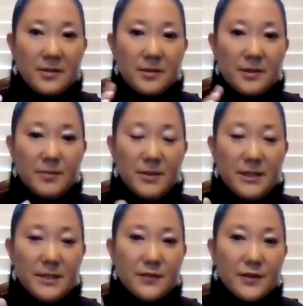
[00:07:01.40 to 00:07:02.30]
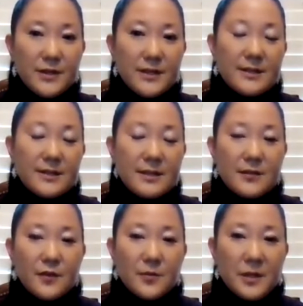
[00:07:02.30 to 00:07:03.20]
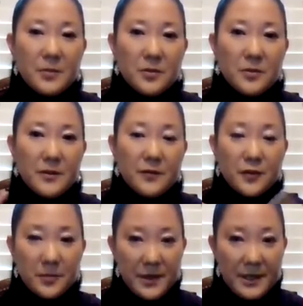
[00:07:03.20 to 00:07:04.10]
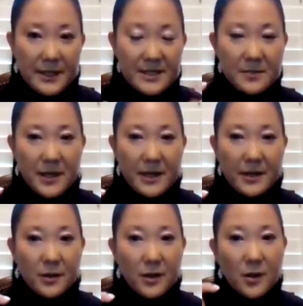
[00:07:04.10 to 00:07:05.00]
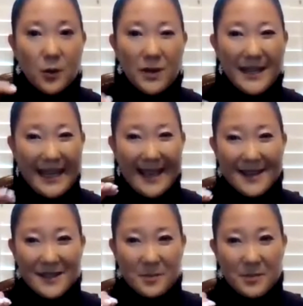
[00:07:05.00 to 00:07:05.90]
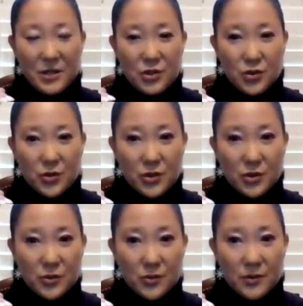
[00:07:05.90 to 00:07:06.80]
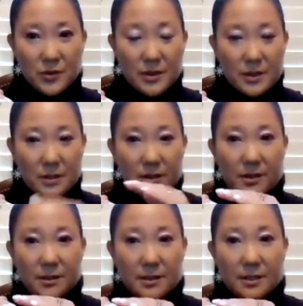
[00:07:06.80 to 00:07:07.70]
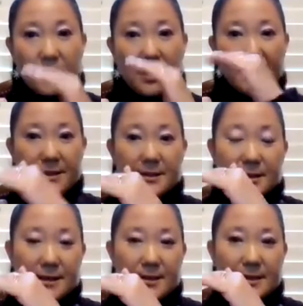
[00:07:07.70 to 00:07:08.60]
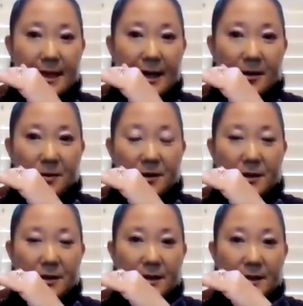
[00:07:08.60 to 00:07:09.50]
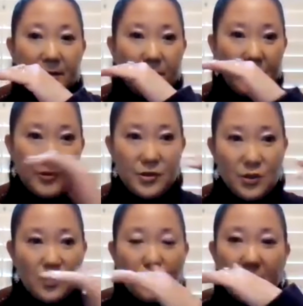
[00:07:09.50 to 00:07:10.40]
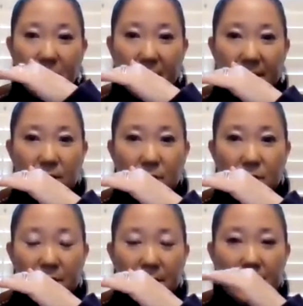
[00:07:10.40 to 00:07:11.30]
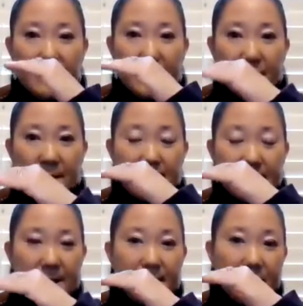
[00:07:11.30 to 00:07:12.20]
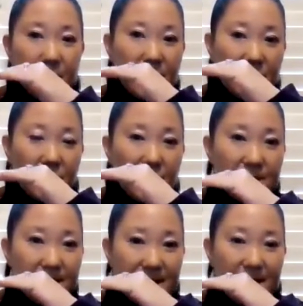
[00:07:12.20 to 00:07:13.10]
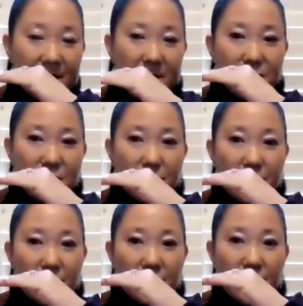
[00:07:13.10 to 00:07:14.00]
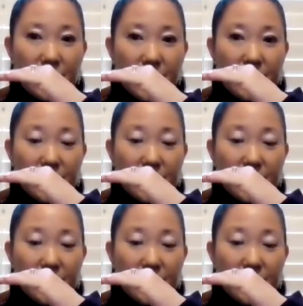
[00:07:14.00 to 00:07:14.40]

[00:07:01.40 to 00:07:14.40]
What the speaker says: might mean different things to different people. But for me, it's about what had to be true to cause this to happen. And to your point, Michael, this thing that we could all see and observe